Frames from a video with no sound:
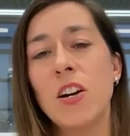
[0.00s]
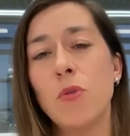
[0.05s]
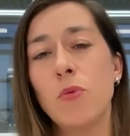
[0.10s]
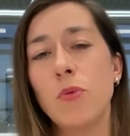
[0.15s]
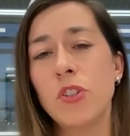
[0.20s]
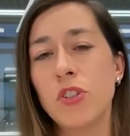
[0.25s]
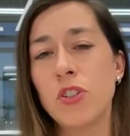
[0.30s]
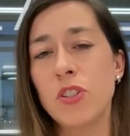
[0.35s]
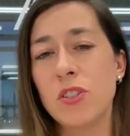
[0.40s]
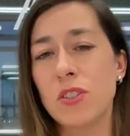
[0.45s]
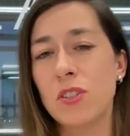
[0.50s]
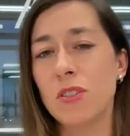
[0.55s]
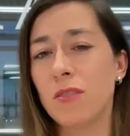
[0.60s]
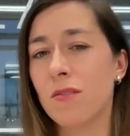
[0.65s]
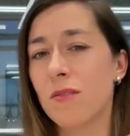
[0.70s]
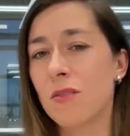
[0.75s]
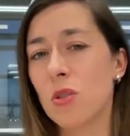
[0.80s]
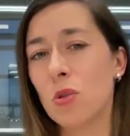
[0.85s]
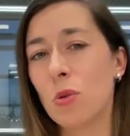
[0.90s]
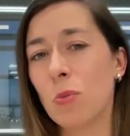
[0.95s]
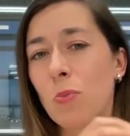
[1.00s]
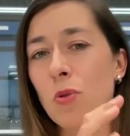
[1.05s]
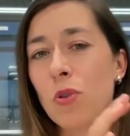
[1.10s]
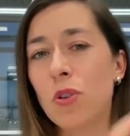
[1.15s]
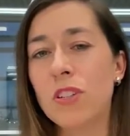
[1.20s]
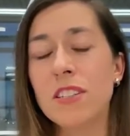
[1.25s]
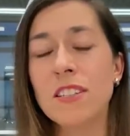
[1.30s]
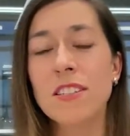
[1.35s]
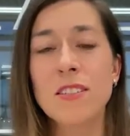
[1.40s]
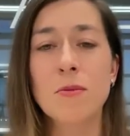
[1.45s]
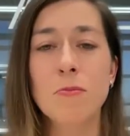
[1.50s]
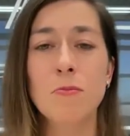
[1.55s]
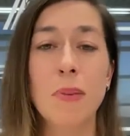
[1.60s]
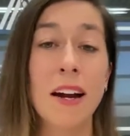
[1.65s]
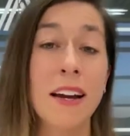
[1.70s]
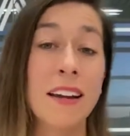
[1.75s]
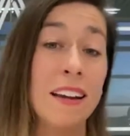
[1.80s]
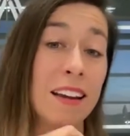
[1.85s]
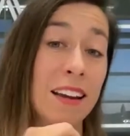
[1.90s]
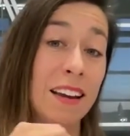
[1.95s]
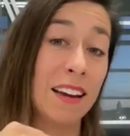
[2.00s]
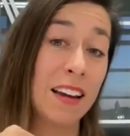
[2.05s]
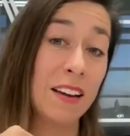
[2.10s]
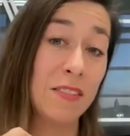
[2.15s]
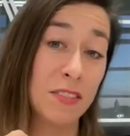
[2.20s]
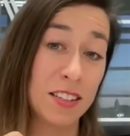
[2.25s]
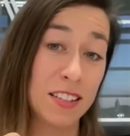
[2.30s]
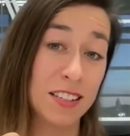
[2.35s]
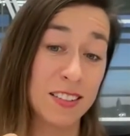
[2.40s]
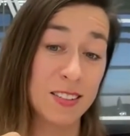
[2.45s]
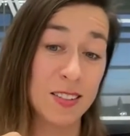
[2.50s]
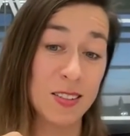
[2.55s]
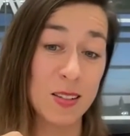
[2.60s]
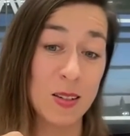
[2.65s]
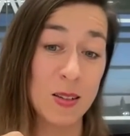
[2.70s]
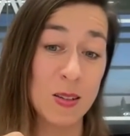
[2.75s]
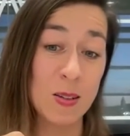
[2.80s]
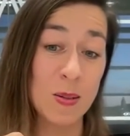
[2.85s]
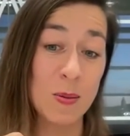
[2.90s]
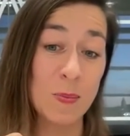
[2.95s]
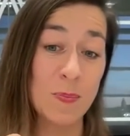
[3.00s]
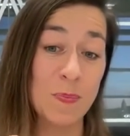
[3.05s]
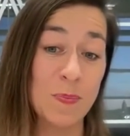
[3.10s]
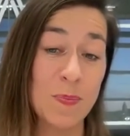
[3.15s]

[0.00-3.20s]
which is supported by evidences.